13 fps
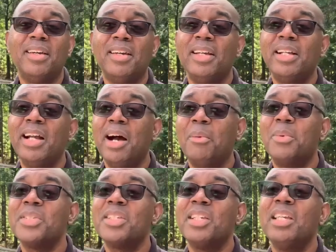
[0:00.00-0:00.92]
and God
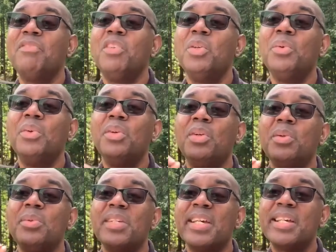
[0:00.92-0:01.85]
wants to give you
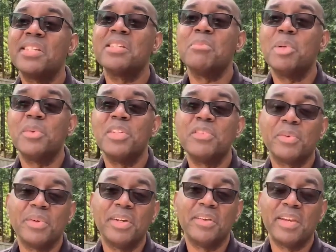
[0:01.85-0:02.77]
new testimonies
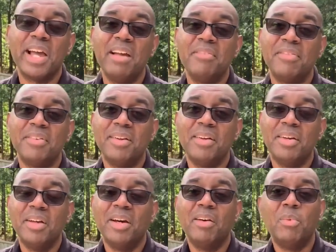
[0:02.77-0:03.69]
for your life
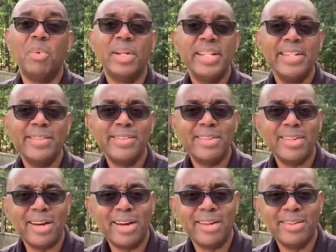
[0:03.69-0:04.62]
of what He has
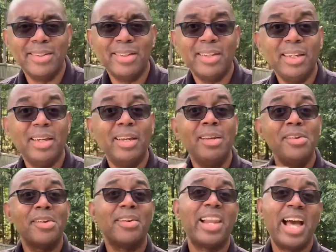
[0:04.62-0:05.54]
done in
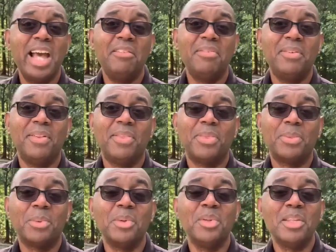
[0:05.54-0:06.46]
your life
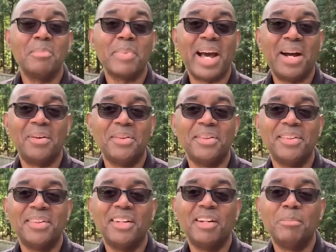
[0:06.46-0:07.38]
through the power
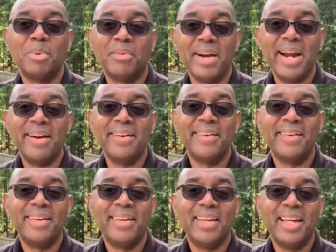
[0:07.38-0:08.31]
of prayer
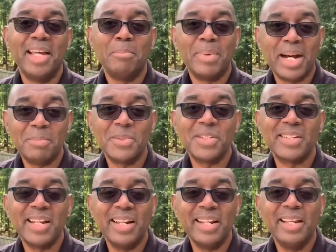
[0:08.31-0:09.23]
and Bible
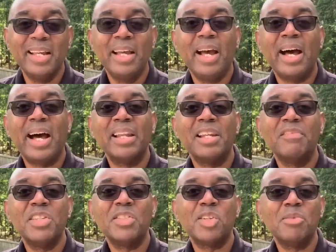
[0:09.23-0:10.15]
study. I love
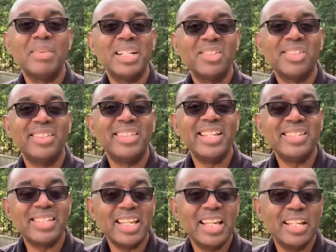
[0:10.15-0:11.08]
you so much.
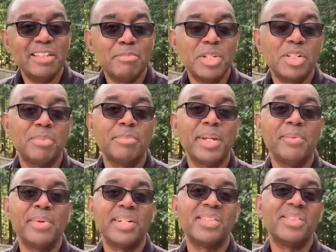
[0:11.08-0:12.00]
This is Bishop A.
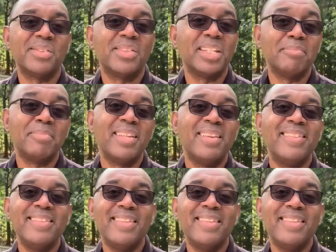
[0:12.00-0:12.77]
Reginald Littman.